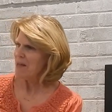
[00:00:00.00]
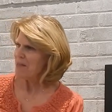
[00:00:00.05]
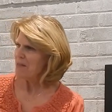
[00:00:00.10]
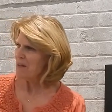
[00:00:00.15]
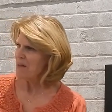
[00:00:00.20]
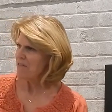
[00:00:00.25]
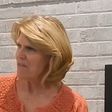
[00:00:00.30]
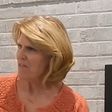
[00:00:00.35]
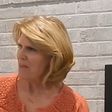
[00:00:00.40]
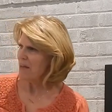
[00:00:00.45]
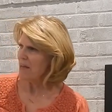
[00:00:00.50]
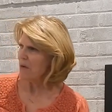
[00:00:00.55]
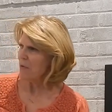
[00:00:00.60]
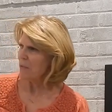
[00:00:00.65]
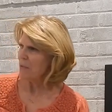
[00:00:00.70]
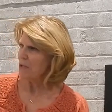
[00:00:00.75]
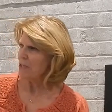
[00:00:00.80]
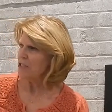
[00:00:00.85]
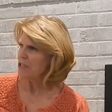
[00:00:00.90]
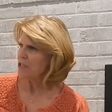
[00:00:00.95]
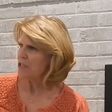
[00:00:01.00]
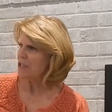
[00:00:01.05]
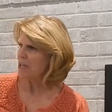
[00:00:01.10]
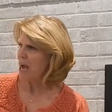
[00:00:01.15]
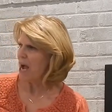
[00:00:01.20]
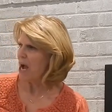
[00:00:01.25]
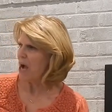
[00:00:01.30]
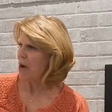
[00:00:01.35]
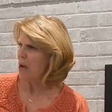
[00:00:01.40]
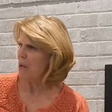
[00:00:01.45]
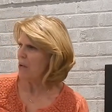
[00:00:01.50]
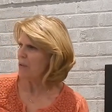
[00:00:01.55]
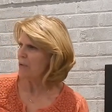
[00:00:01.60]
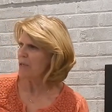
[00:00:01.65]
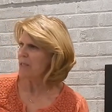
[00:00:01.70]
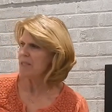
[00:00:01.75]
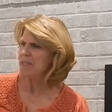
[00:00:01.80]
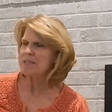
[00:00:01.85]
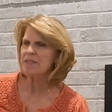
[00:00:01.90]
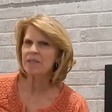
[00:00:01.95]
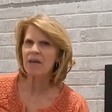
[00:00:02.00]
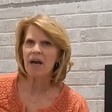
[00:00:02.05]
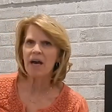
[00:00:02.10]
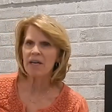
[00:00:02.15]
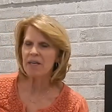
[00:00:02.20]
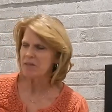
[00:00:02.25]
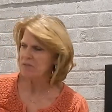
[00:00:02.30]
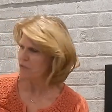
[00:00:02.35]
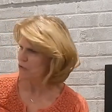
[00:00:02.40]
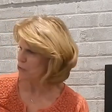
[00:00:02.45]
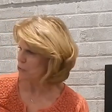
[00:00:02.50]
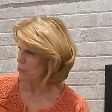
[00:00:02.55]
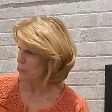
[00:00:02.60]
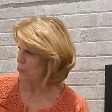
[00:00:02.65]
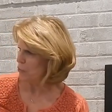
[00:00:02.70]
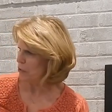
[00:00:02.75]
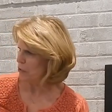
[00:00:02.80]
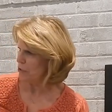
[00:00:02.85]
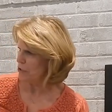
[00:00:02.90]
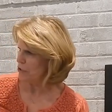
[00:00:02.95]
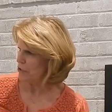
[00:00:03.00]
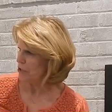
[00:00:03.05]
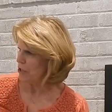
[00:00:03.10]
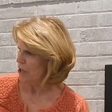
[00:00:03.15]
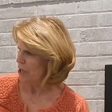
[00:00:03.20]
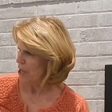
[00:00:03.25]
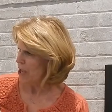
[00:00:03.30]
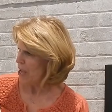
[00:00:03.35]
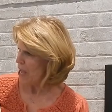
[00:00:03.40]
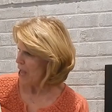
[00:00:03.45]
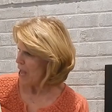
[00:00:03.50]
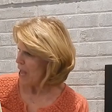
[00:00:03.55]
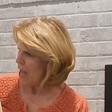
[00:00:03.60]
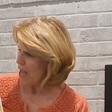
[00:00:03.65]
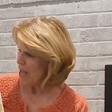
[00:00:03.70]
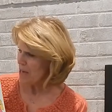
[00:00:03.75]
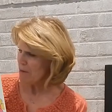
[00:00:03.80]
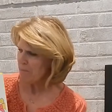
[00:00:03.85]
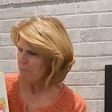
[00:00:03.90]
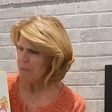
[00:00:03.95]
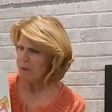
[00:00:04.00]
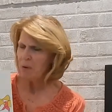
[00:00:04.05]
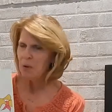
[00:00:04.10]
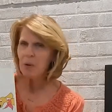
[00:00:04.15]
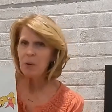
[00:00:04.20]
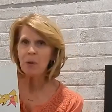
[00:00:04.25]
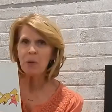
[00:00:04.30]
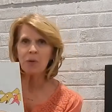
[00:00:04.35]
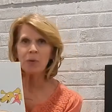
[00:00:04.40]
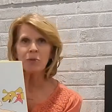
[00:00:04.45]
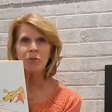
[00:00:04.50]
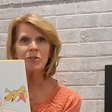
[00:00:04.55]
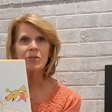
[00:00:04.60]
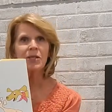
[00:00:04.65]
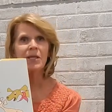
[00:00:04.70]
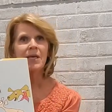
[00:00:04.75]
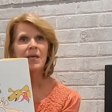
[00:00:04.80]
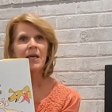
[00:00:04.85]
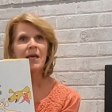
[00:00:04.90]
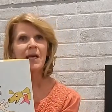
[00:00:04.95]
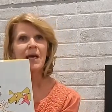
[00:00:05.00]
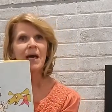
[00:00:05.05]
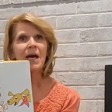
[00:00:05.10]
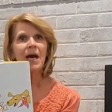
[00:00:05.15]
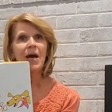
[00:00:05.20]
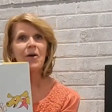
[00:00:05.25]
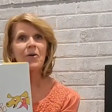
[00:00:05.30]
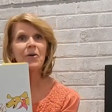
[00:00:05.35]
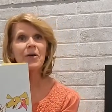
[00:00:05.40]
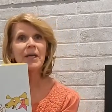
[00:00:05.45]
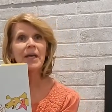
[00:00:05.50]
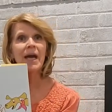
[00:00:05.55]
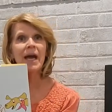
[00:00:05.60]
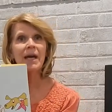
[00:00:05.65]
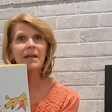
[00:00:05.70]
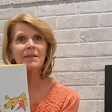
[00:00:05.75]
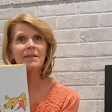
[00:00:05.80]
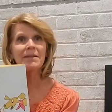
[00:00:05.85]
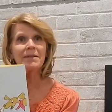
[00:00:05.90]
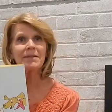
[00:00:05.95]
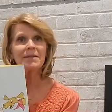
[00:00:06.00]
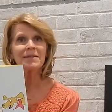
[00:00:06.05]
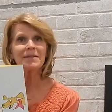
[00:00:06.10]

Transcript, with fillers: The vet reached down inside of George and pulled out a cat.